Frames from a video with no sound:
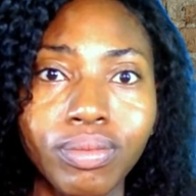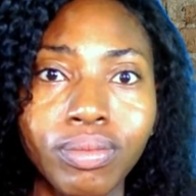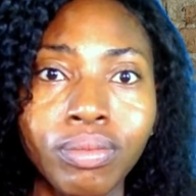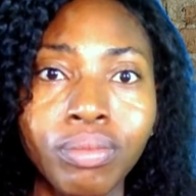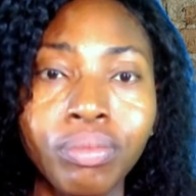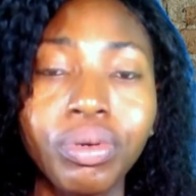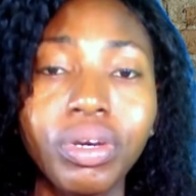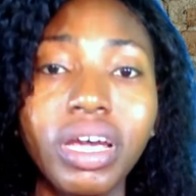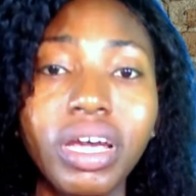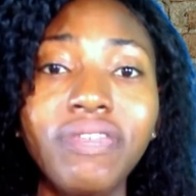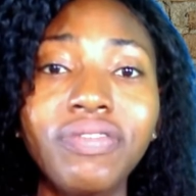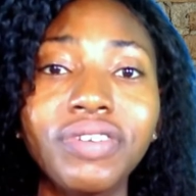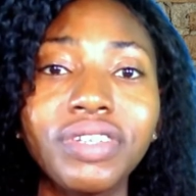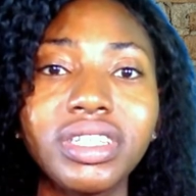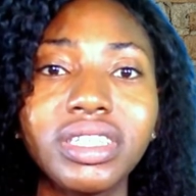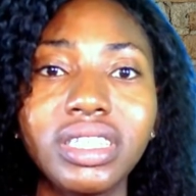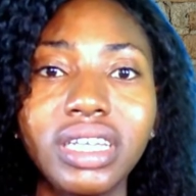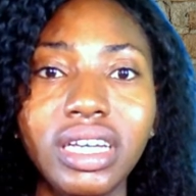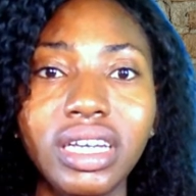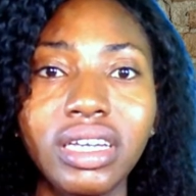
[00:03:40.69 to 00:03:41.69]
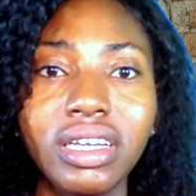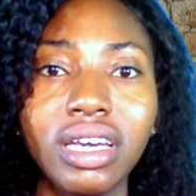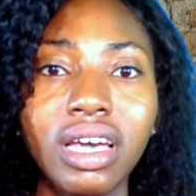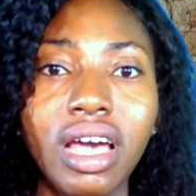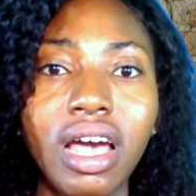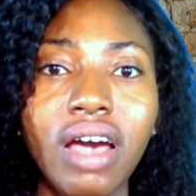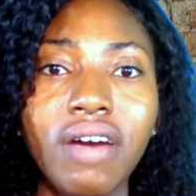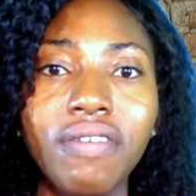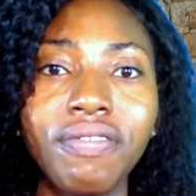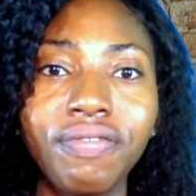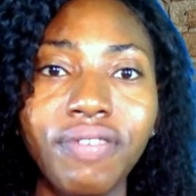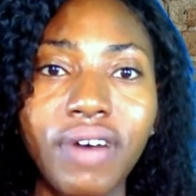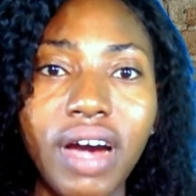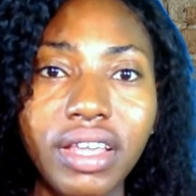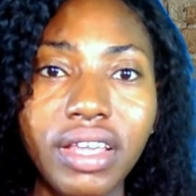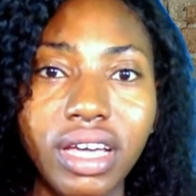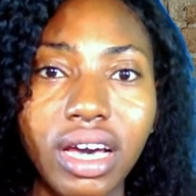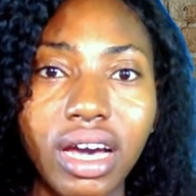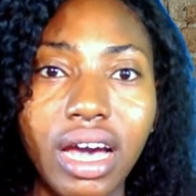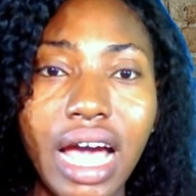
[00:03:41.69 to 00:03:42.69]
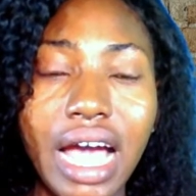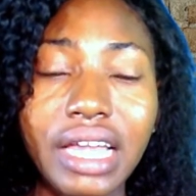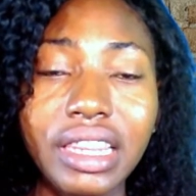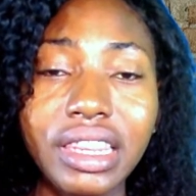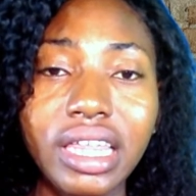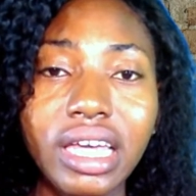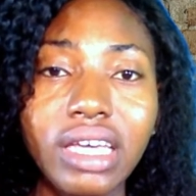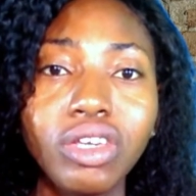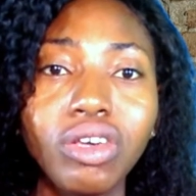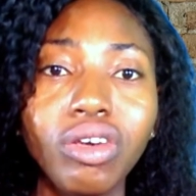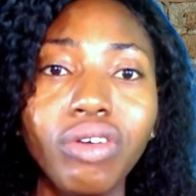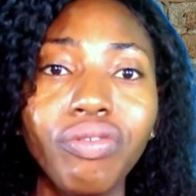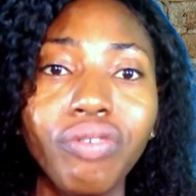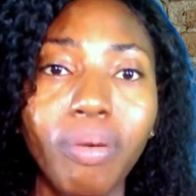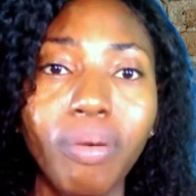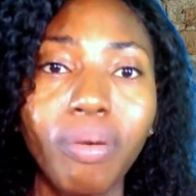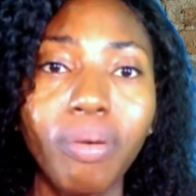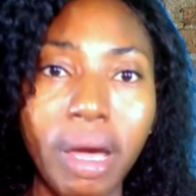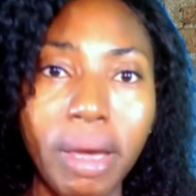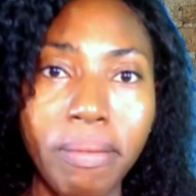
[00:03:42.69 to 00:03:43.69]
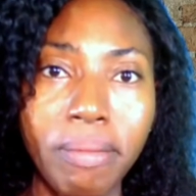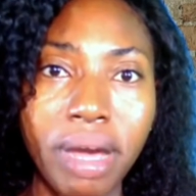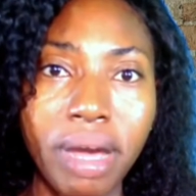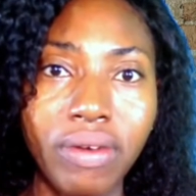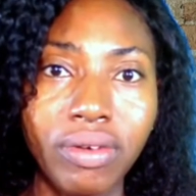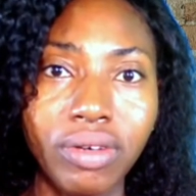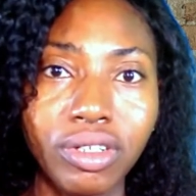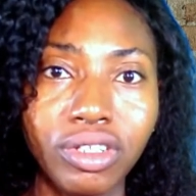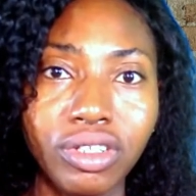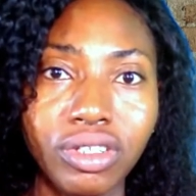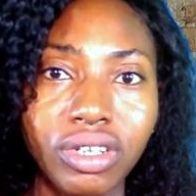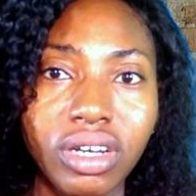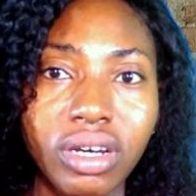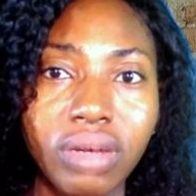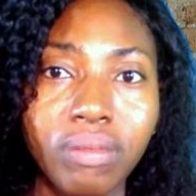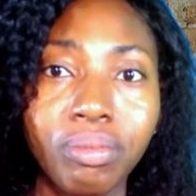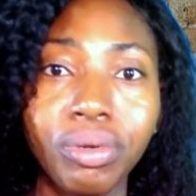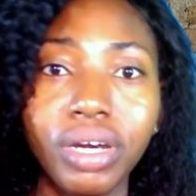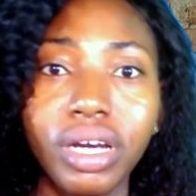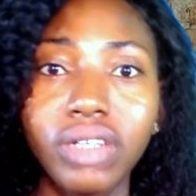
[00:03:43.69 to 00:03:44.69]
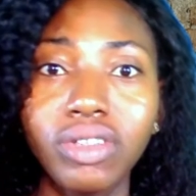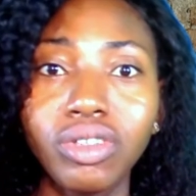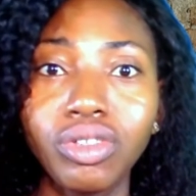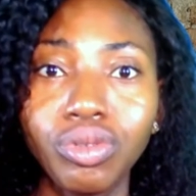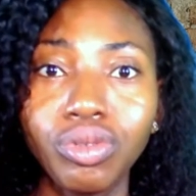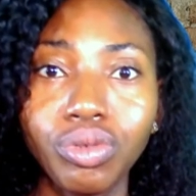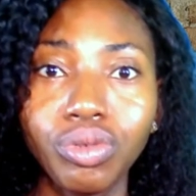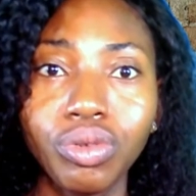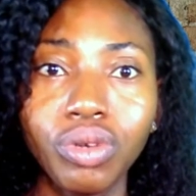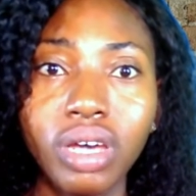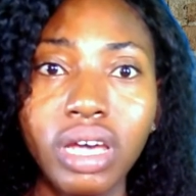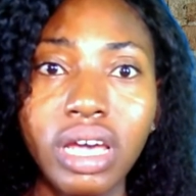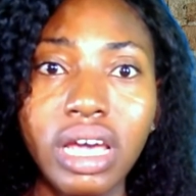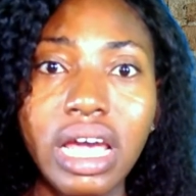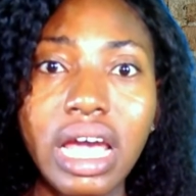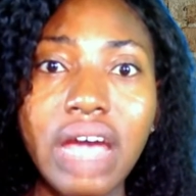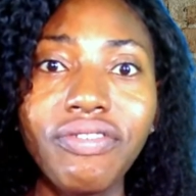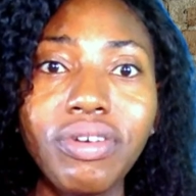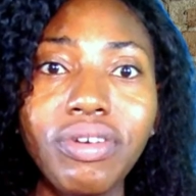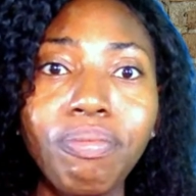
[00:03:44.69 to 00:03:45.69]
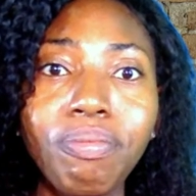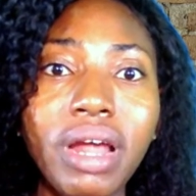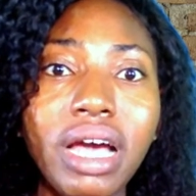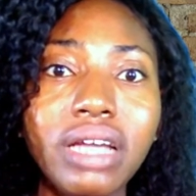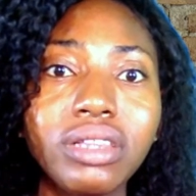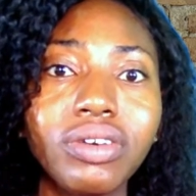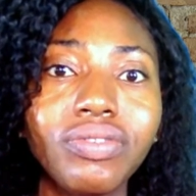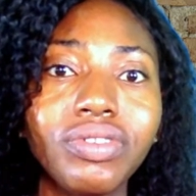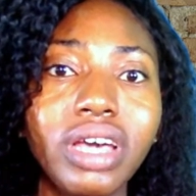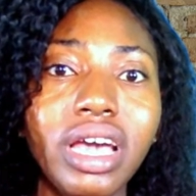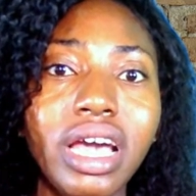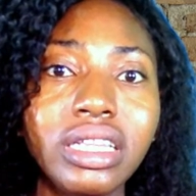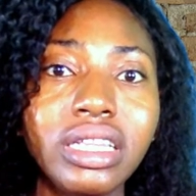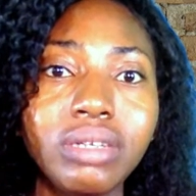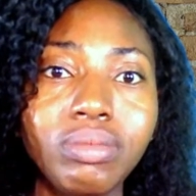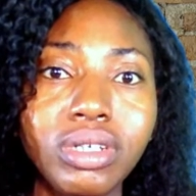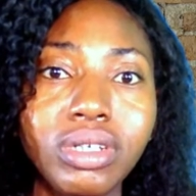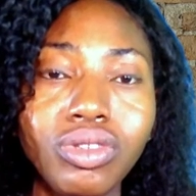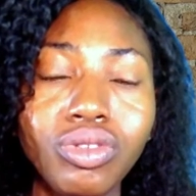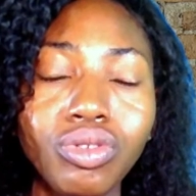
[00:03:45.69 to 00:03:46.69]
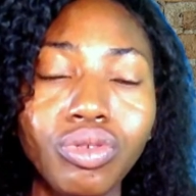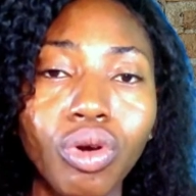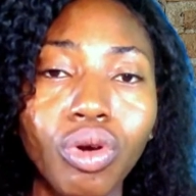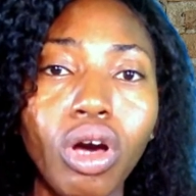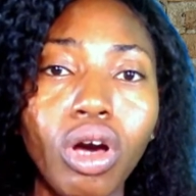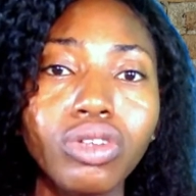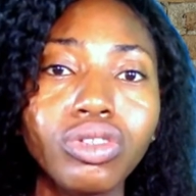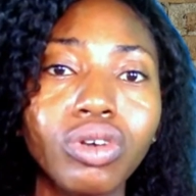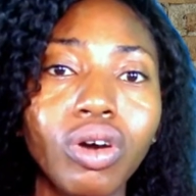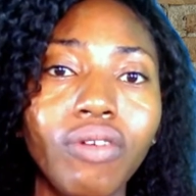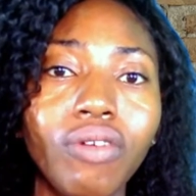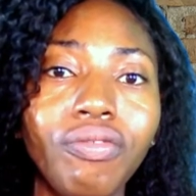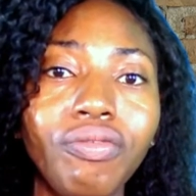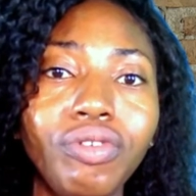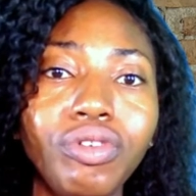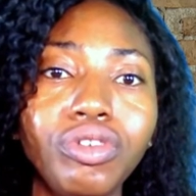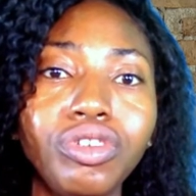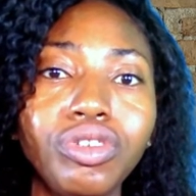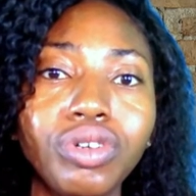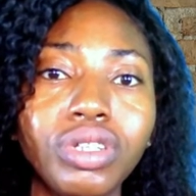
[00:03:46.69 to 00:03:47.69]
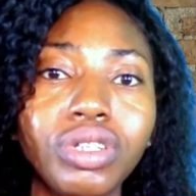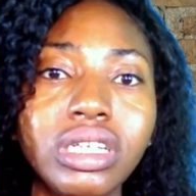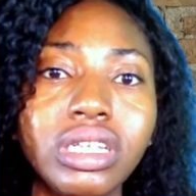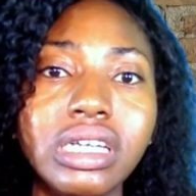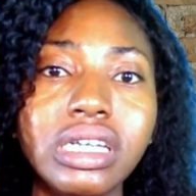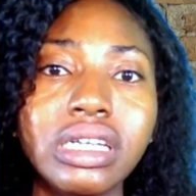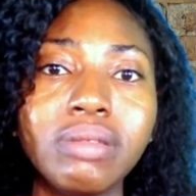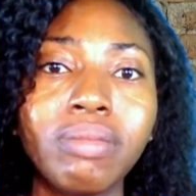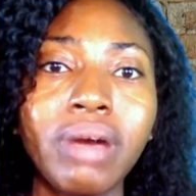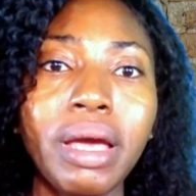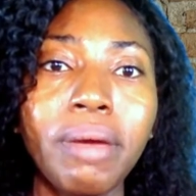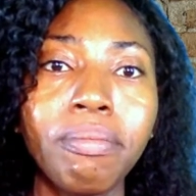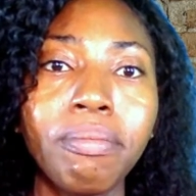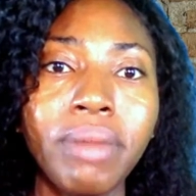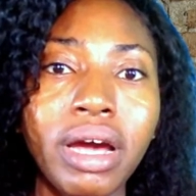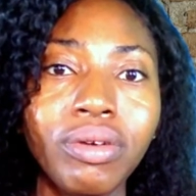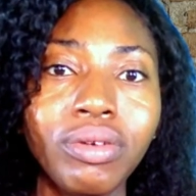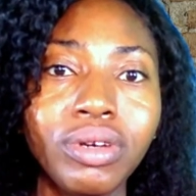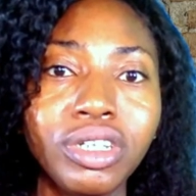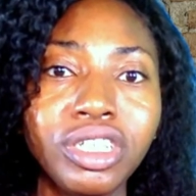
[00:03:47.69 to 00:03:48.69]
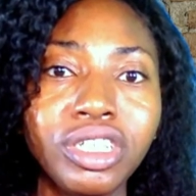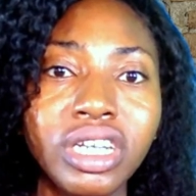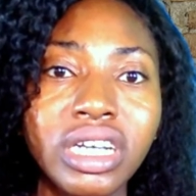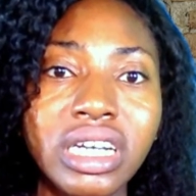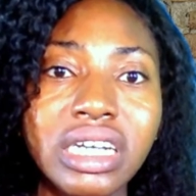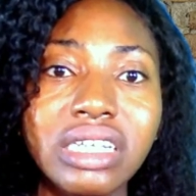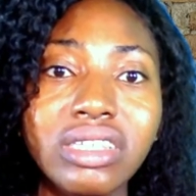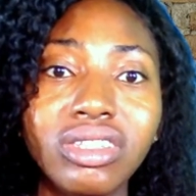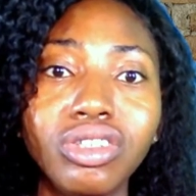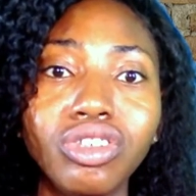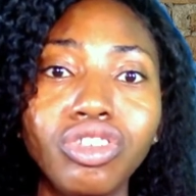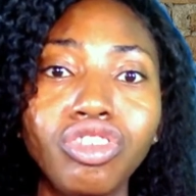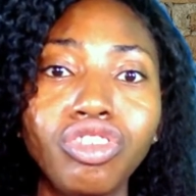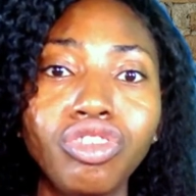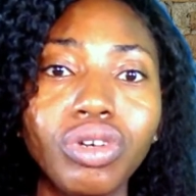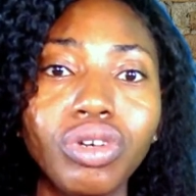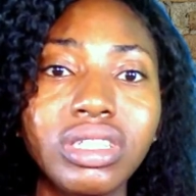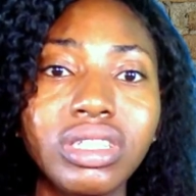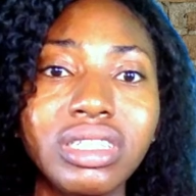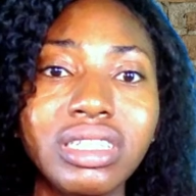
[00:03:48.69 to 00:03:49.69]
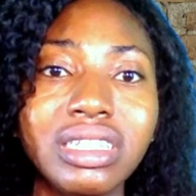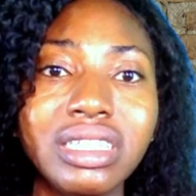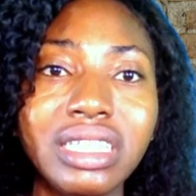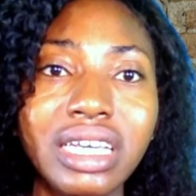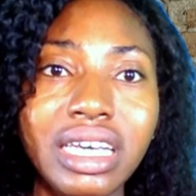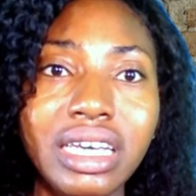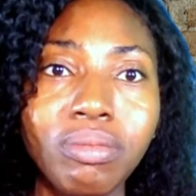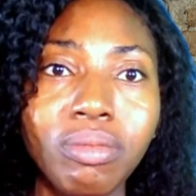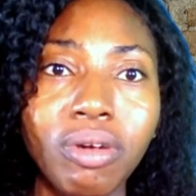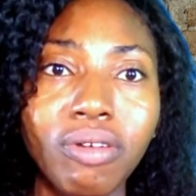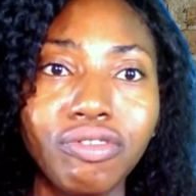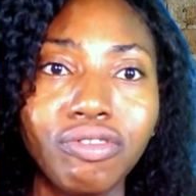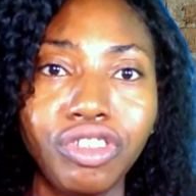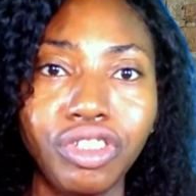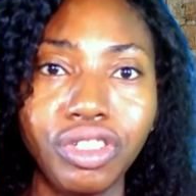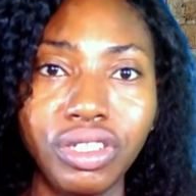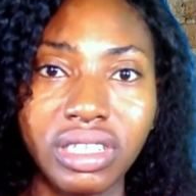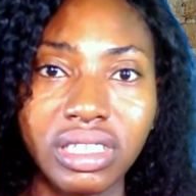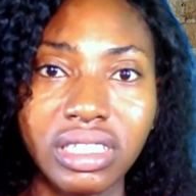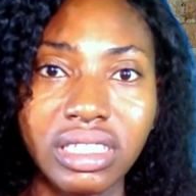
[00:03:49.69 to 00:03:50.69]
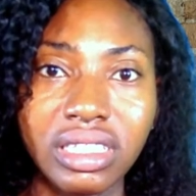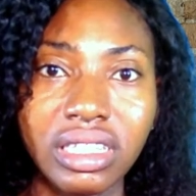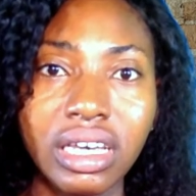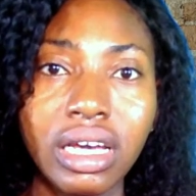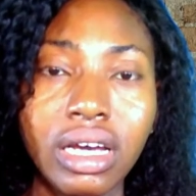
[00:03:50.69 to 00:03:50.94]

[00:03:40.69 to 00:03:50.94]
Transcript: Prayer for the day. Father, I thank you for my marriage. Prayer 2. Every plan of the enemy to cause confusion in my marriage is destroyed in the name of Jesus.